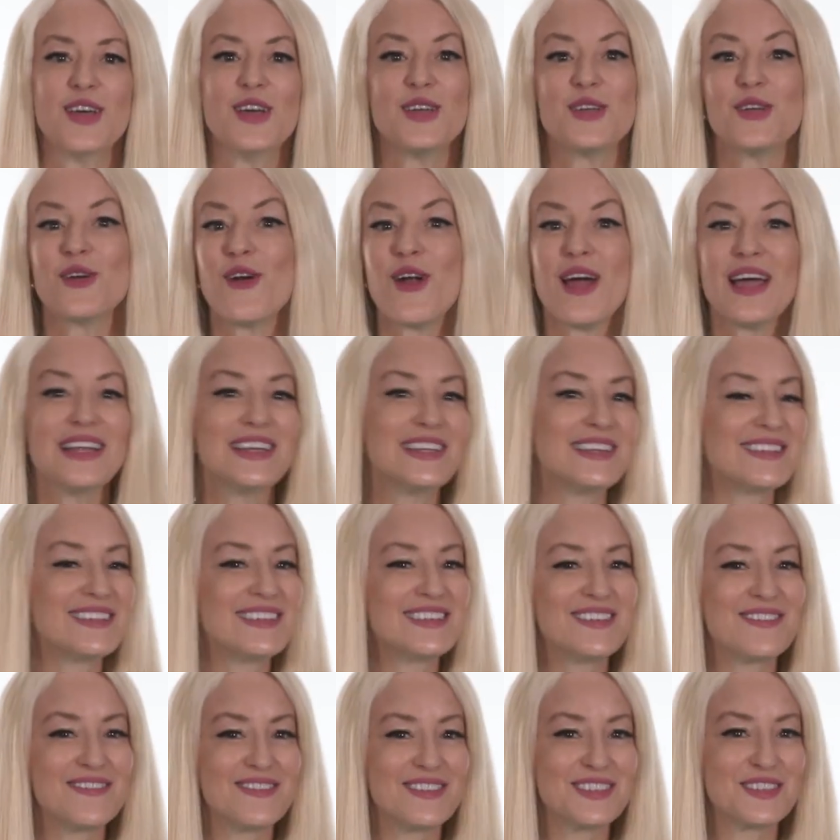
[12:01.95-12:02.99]
Your ideal
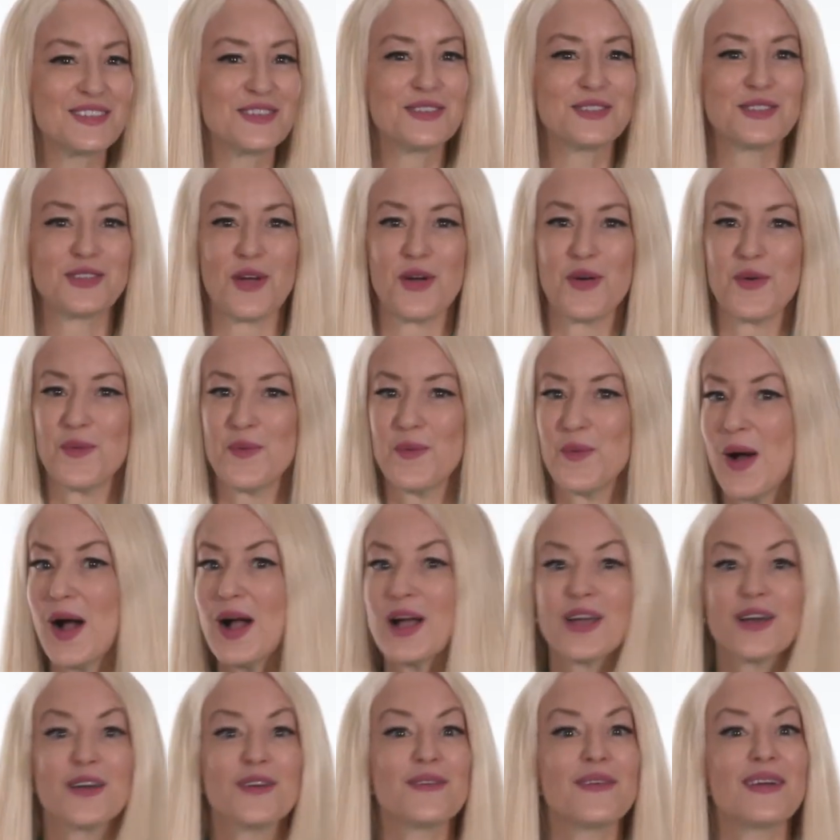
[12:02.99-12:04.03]
individuals are
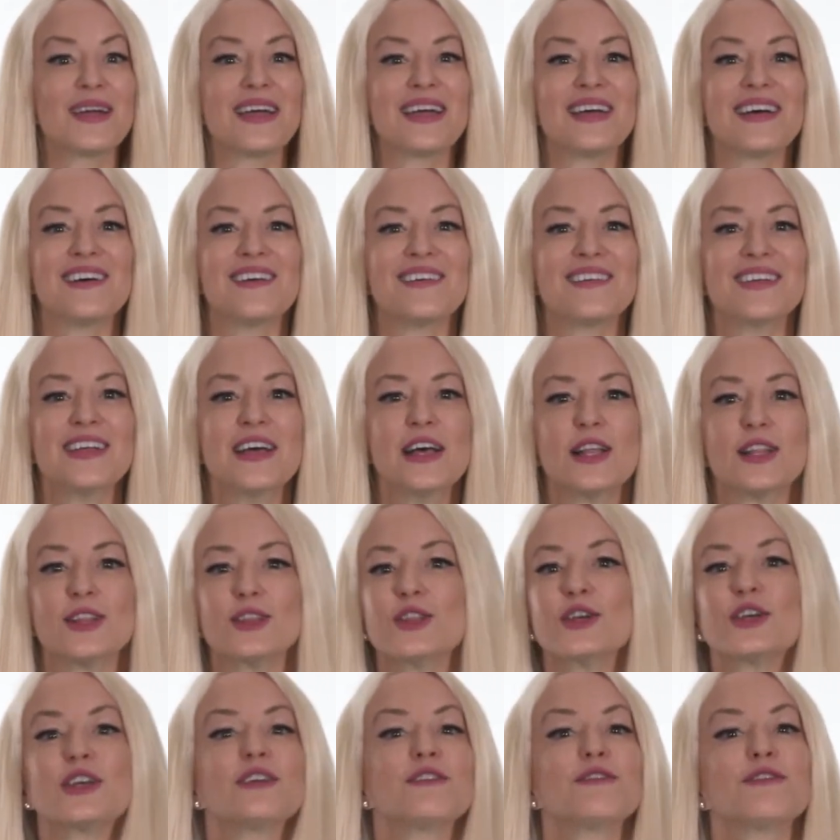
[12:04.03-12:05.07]
walking around
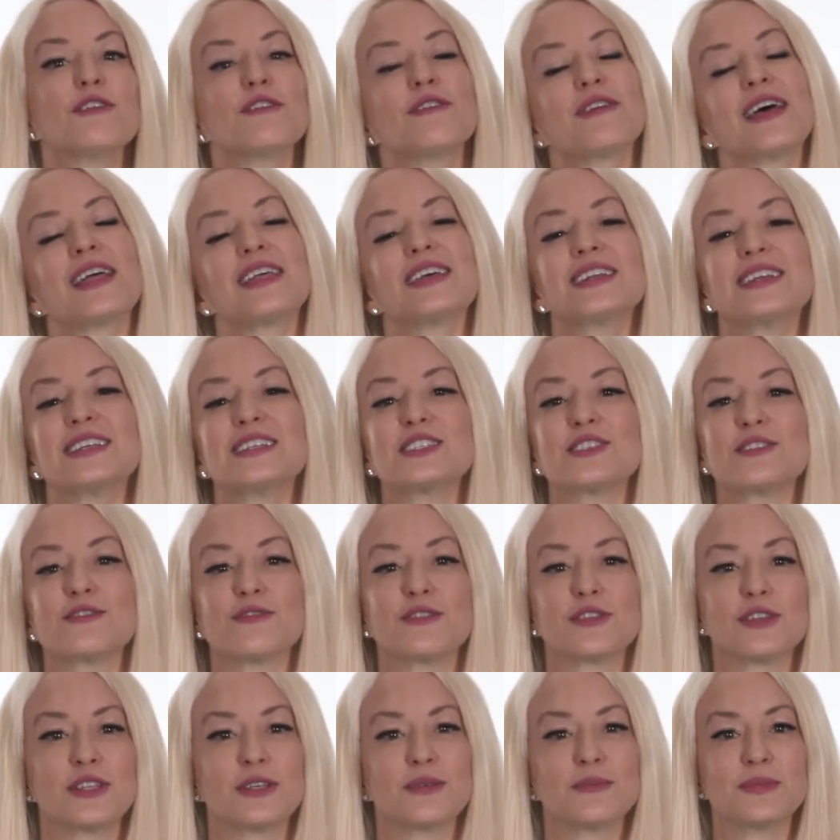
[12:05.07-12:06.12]
looking for validation
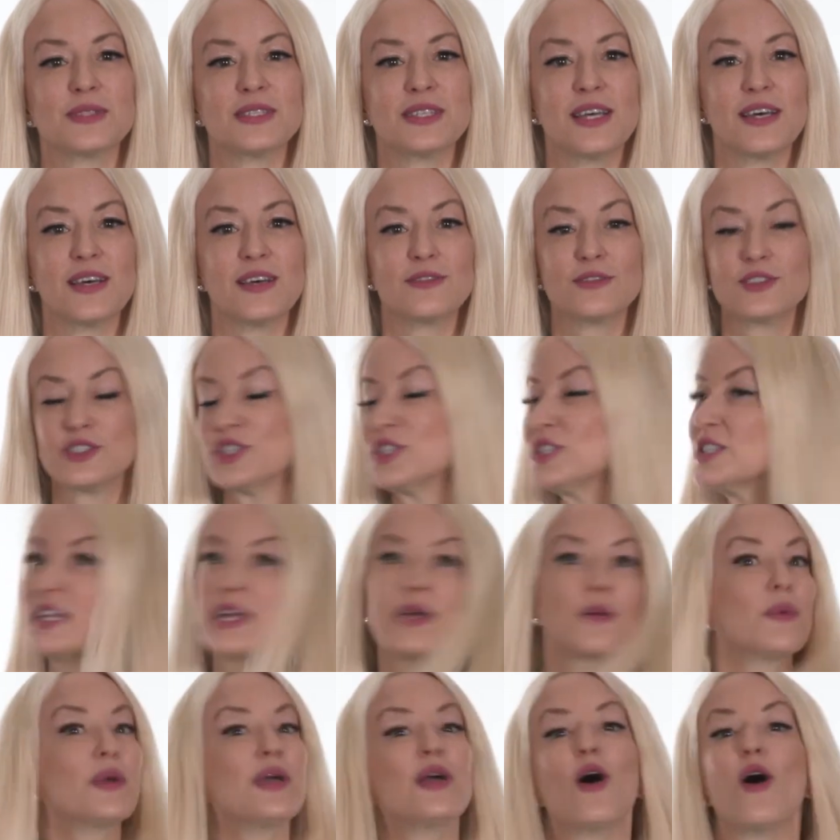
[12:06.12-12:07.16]
for themselves, just
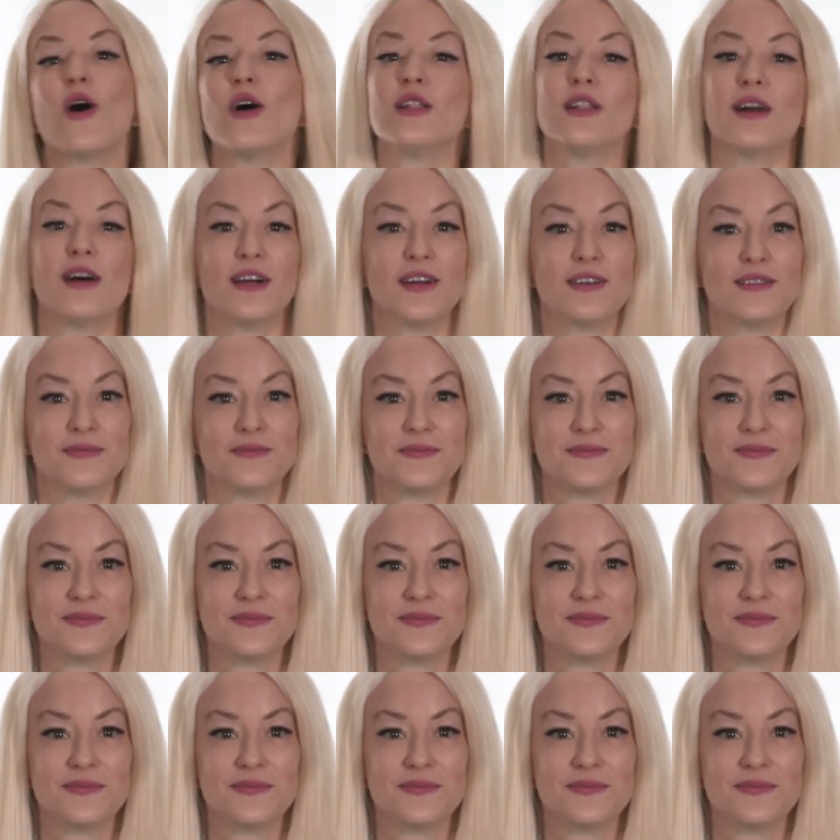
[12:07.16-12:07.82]
like we all are.